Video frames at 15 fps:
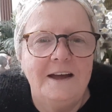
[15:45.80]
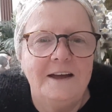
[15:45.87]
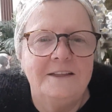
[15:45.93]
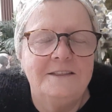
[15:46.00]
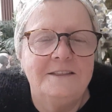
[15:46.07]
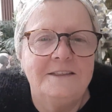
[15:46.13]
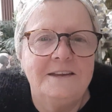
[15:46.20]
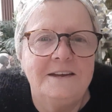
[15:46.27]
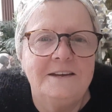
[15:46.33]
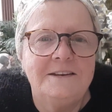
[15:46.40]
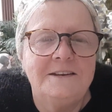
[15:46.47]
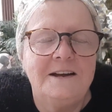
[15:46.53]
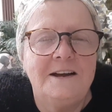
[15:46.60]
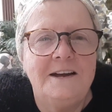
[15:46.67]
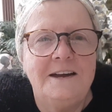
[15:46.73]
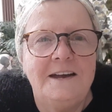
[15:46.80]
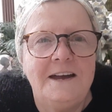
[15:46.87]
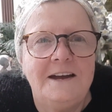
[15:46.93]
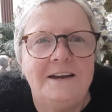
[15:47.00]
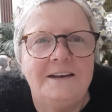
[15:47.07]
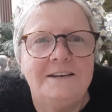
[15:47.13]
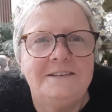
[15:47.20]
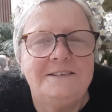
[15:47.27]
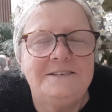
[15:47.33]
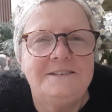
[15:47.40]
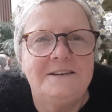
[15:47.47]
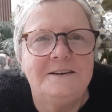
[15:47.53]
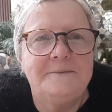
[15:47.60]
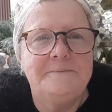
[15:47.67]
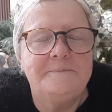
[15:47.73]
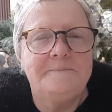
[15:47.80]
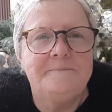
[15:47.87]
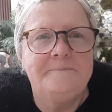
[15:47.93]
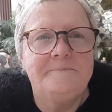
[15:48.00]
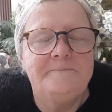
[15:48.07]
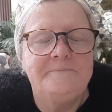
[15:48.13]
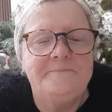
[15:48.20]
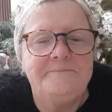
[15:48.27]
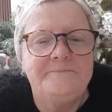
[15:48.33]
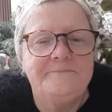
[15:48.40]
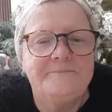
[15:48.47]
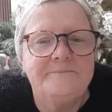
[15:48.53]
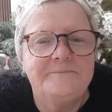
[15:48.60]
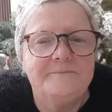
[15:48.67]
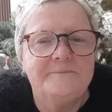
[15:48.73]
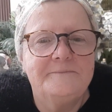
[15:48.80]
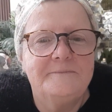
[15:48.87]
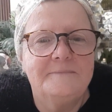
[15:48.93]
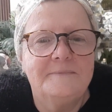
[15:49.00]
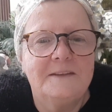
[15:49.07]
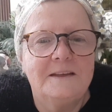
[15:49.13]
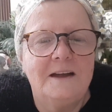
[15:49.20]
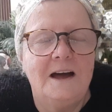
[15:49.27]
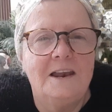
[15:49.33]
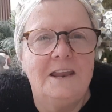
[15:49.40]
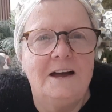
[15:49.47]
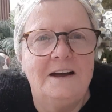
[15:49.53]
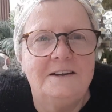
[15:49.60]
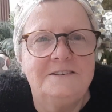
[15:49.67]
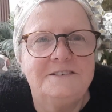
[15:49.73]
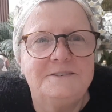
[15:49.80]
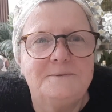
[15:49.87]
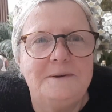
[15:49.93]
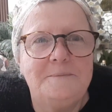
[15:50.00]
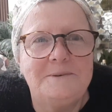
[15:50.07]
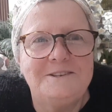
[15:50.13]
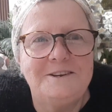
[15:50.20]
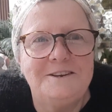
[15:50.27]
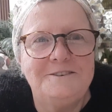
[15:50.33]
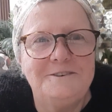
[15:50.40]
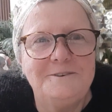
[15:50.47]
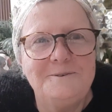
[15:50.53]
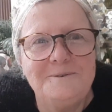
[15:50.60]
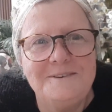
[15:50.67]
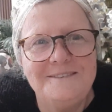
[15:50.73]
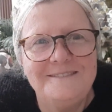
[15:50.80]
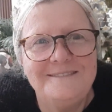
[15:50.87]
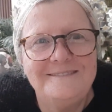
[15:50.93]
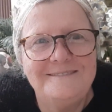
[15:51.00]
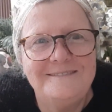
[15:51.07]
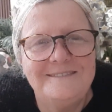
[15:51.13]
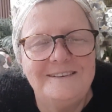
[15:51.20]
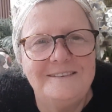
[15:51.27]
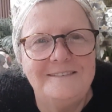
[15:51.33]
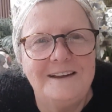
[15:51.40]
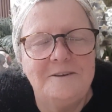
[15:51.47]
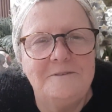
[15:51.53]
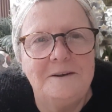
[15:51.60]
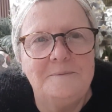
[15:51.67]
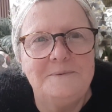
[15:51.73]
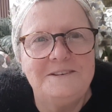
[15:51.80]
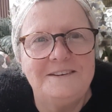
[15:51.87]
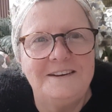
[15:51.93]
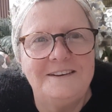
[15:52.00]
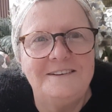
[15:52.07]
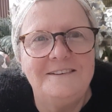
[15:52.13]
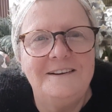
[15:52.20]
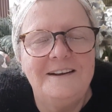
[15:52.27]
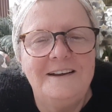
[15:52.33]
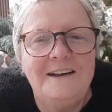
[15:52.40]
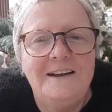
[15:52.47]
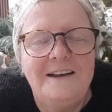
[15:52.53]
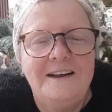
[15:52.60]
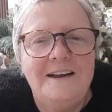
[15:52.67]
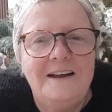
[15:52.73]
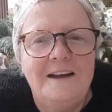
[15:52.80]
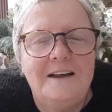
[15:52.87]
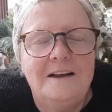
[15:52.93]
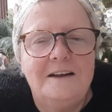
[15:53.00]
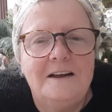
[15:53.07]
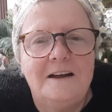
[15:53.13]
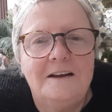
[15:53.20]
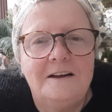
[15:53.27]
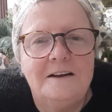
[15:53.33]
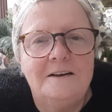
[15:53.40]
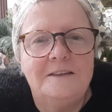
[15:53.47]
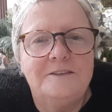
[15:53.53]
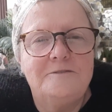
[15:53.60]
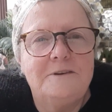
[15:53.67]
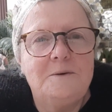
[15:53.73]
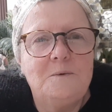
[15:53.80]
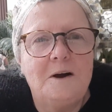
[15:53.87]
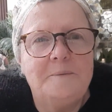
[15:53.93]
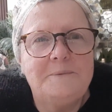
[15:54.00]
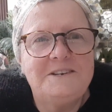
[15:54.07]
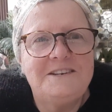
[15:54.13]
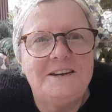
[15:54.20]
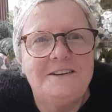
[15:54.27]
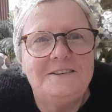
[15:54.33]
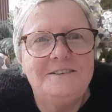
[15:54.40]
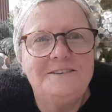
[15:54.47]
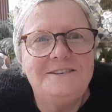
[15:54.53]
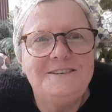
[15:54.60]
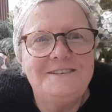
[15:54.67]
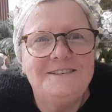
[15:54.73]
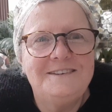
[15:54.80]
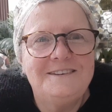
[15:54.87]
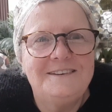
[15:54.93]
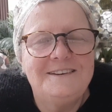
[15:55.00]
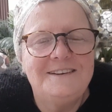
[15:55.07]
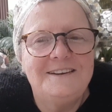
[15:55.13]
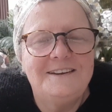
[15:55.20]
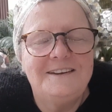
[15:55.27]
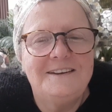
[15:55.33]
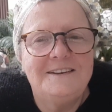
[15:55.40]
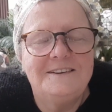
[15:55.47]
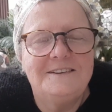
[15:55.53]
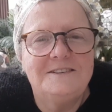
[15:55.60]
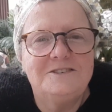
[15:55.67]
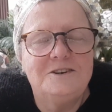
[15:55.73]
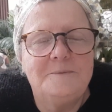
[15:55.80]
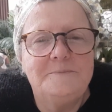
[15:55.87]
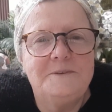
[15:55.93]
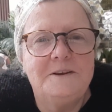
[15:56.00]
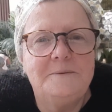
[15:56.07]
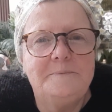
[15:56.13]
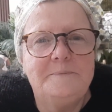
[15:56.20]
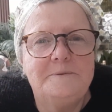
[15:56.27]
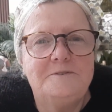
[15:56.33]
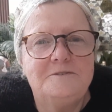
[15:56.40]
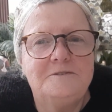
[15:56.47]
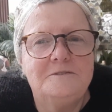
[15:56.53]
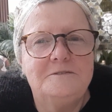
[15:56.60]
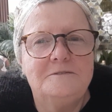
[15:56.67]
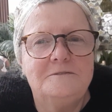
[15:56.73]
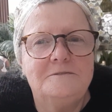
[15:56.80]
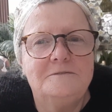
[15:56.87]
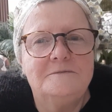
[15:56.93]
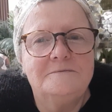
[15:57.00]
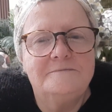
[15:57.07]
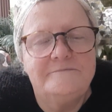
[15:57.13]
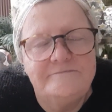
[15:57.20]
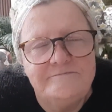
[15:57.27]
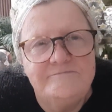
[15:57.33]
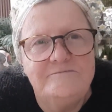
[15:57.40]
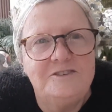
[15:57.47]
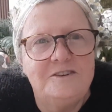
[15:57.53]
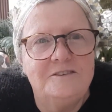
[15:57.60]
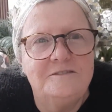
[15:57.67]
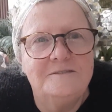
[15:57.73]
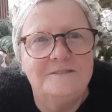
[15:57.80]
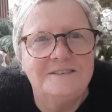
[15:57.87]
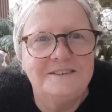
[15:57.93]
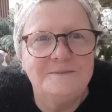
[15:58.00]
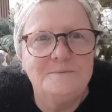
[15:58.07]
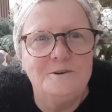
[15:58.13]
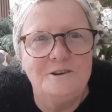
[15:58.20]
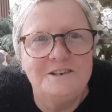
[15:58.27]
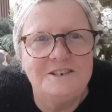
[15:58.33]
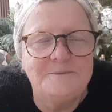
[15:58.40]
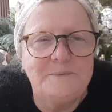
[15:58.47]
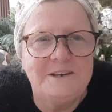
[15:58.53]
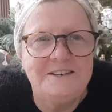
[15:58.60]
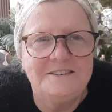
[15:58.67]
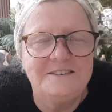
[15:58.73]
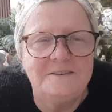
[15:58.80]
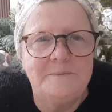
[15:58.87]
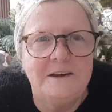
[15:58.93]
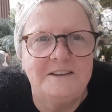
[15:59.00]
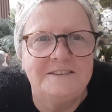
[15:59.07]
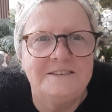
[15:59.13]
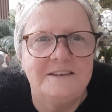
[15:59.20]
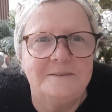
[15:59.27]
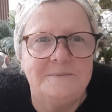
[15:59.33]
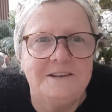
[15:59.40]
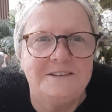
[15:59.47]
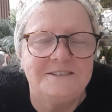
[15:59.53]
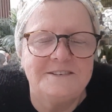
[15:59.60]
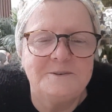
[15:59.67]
And then I add a large sweet potato, a red potato, 3 white potatoes chopped up to, you know, smallish pieces, about 1 centimetre